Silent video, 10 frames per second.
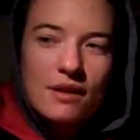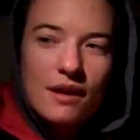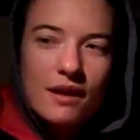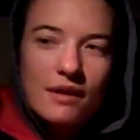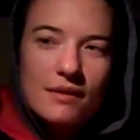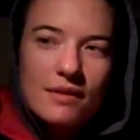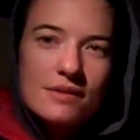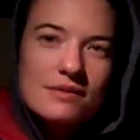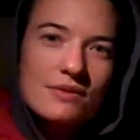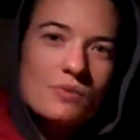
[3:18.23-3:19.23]
Uh,
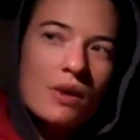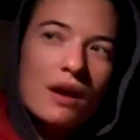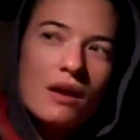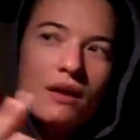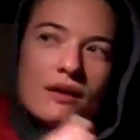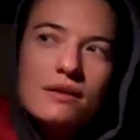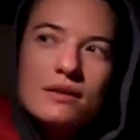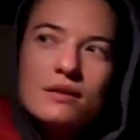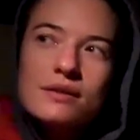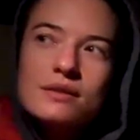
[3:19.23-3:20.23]
this is where
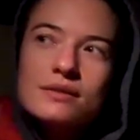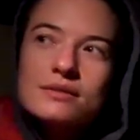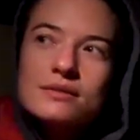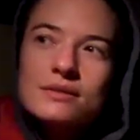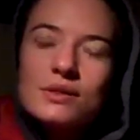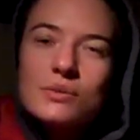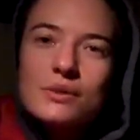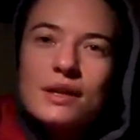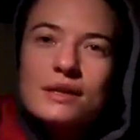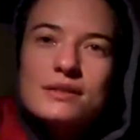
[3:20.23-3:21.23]
you
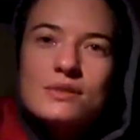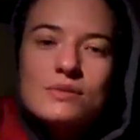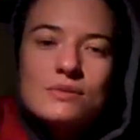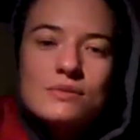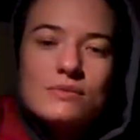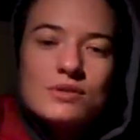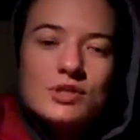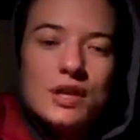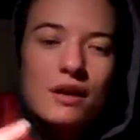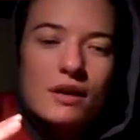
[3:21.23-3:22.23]
will get to
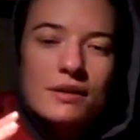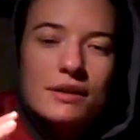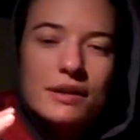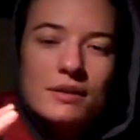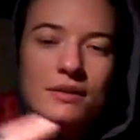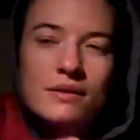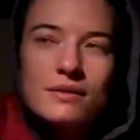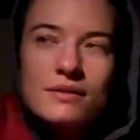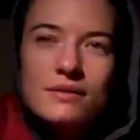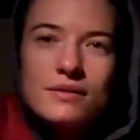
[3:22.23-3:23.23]
share in
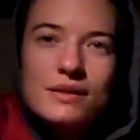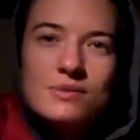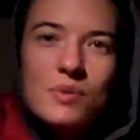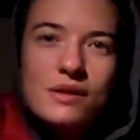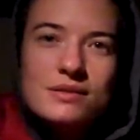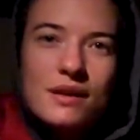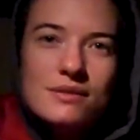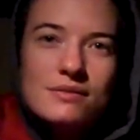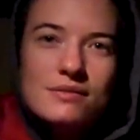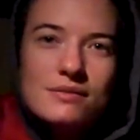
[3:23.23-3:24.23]
this
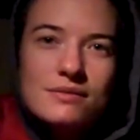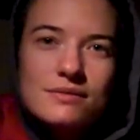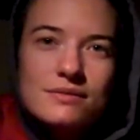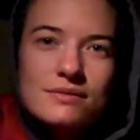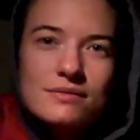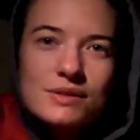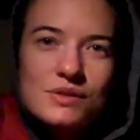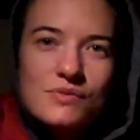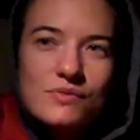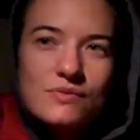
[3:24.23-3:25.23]
process,
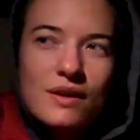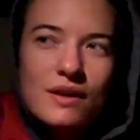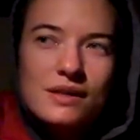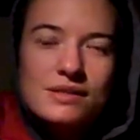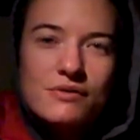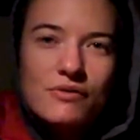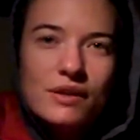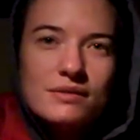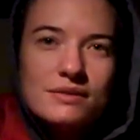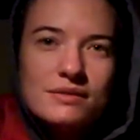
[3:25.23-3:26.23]
this very
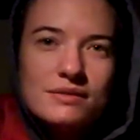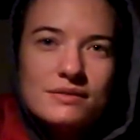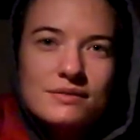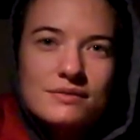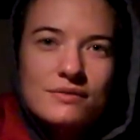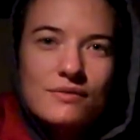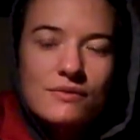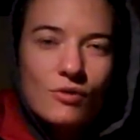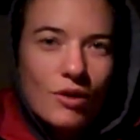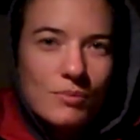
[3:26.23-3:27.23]
different
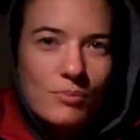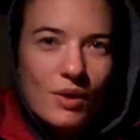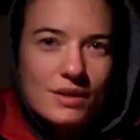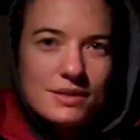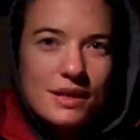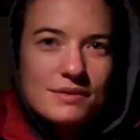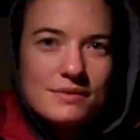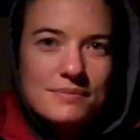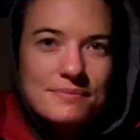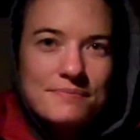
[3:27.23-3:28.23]

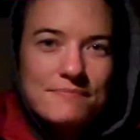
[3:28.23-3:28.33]
process.